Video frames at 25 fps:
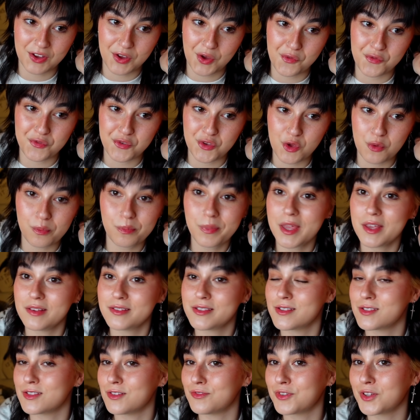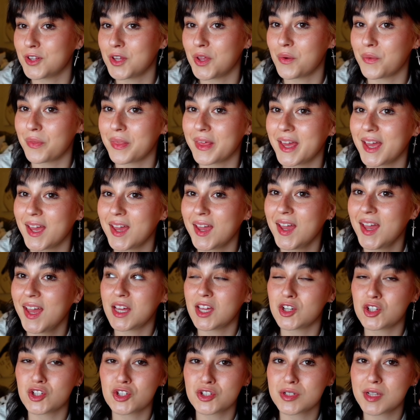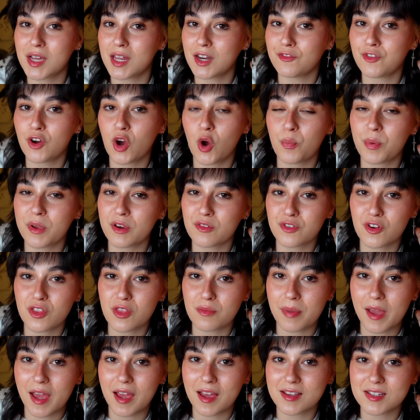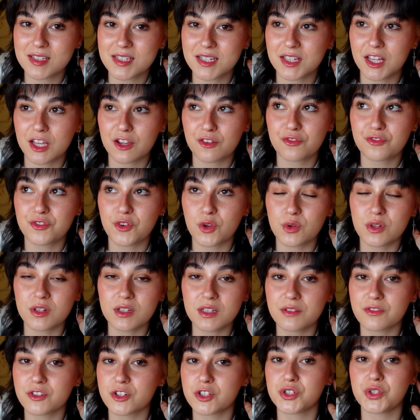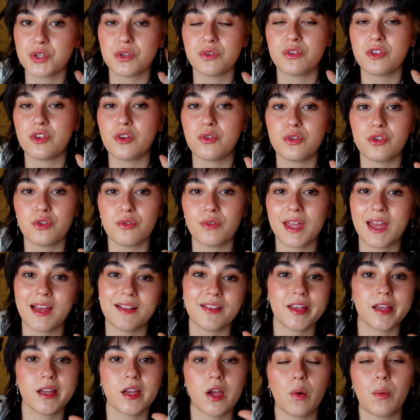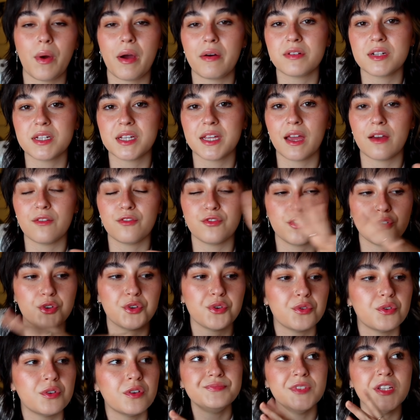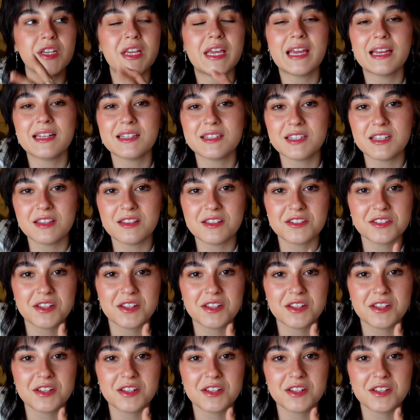a few pieces of clothing and just kind of hoping for the best and like food delivered to you. You can't like go out to get food. You can't see the